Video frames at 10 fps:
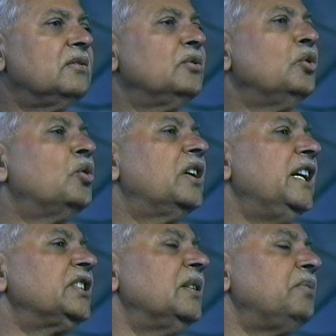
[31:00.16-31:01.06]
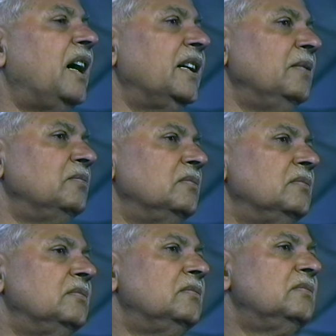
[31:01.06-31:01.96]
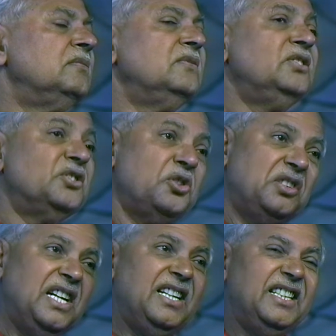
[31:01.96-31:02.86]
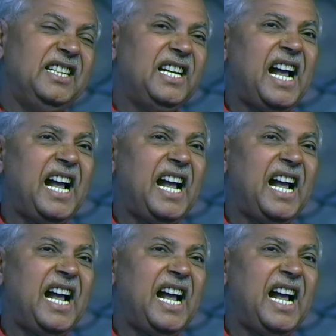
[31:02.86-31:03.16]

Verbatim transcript: no creation for him. So then he